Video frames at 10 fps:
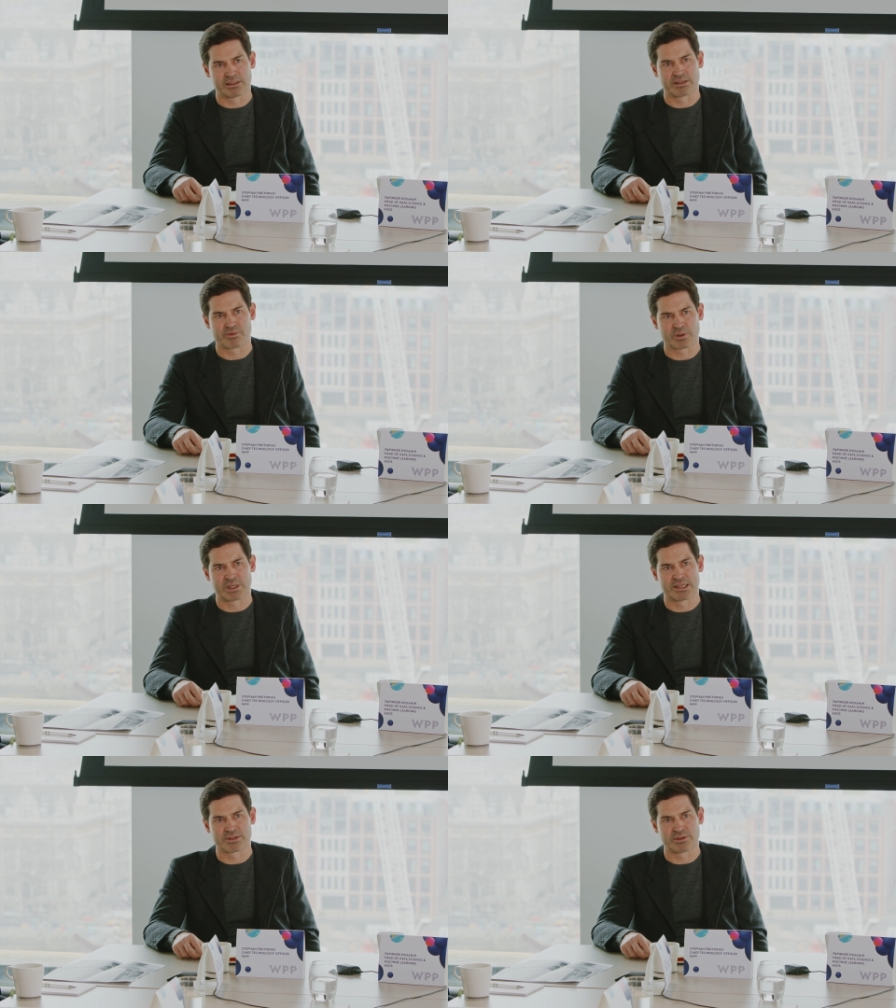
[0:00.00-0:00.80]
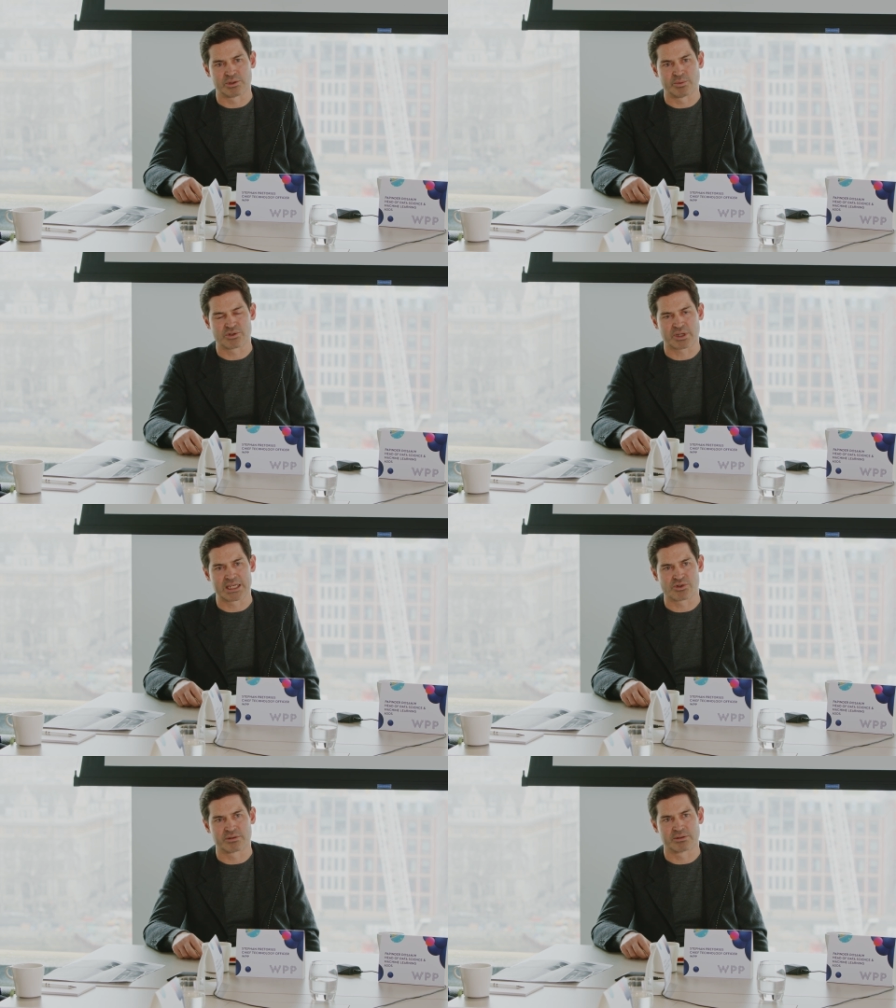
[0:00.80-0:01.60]
and it requires a new
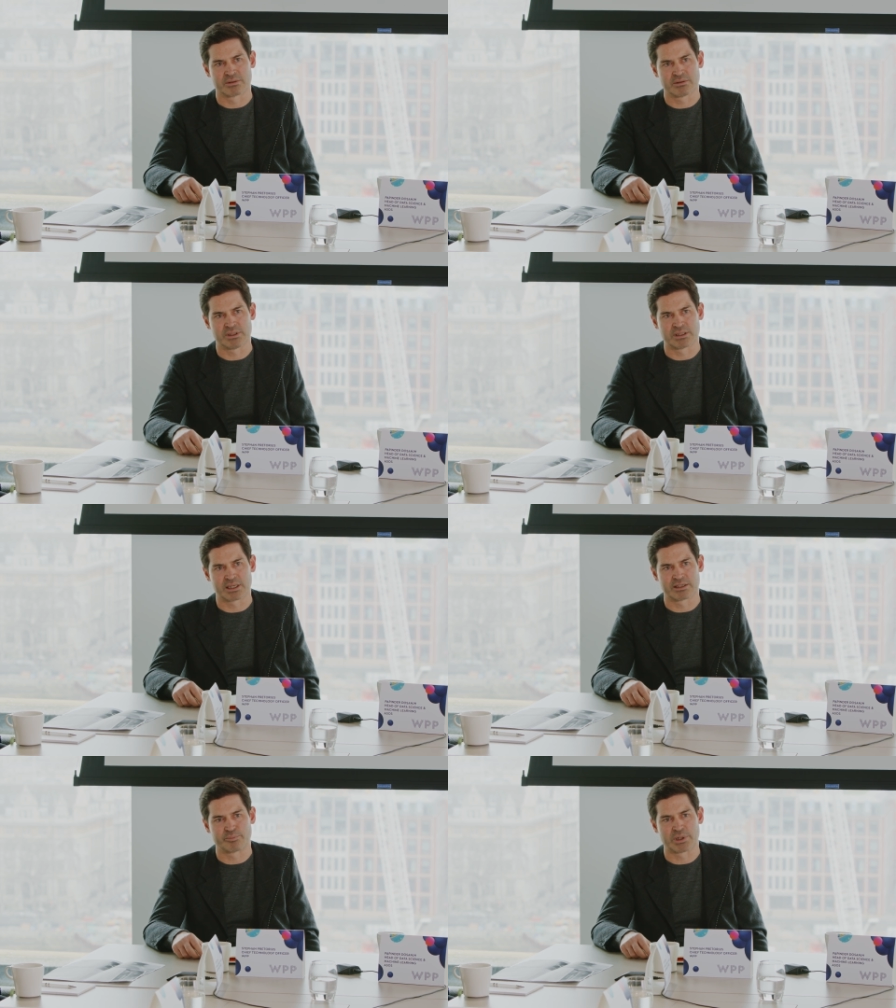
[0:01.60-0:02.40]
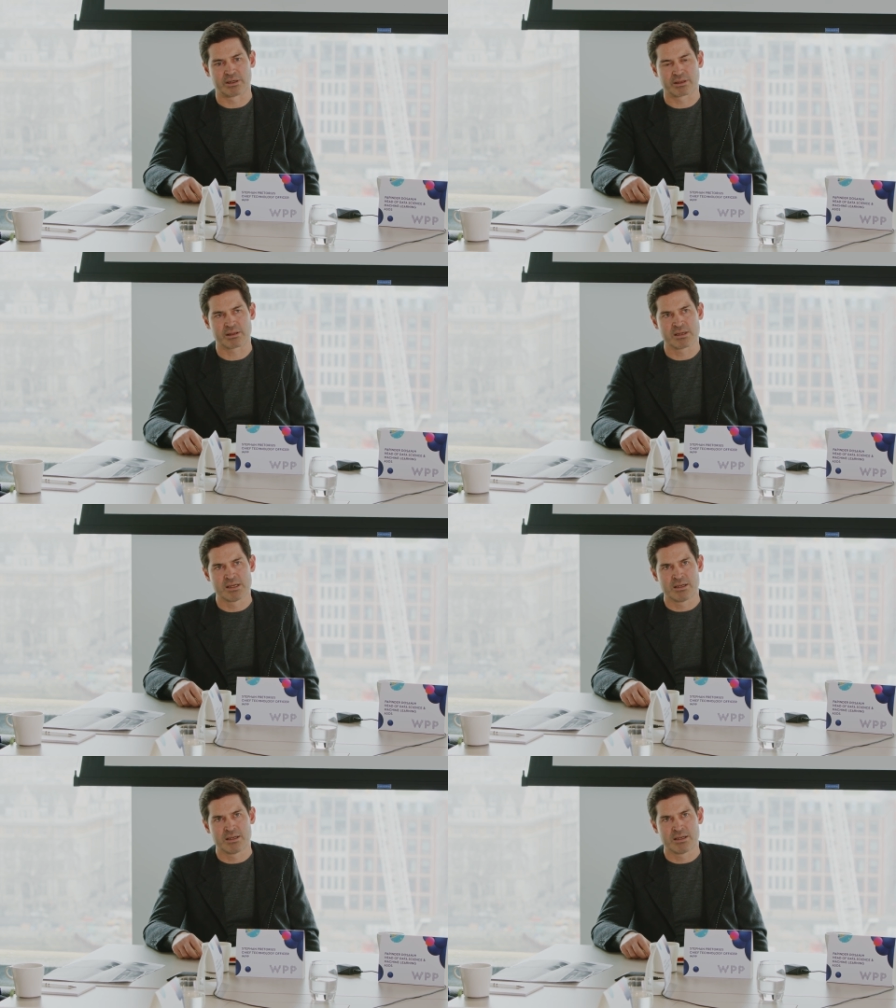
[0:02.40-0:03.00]
education, you know, kind of path,